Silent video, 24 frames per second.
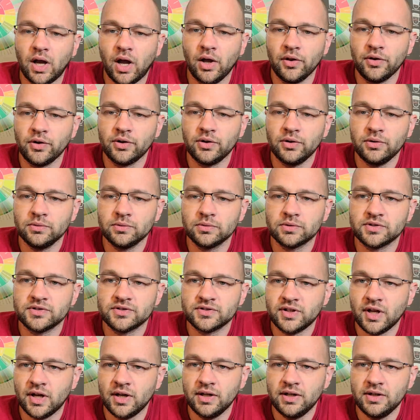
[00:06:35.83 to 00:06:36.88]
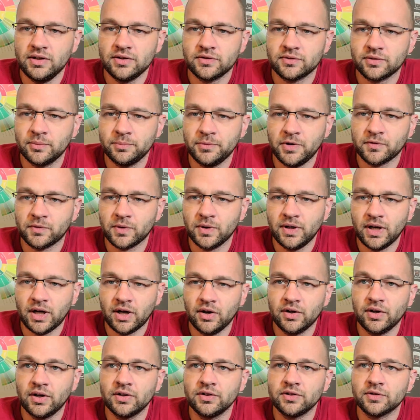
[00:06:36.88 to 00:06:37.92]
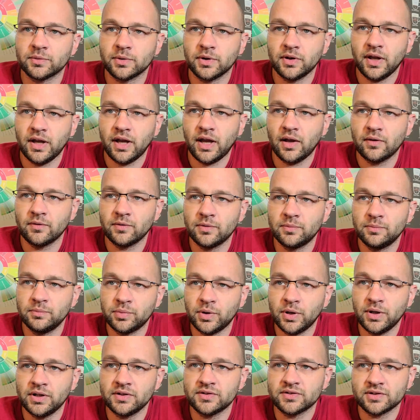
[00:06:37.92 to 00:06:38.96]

other studies from different areas where they have pretty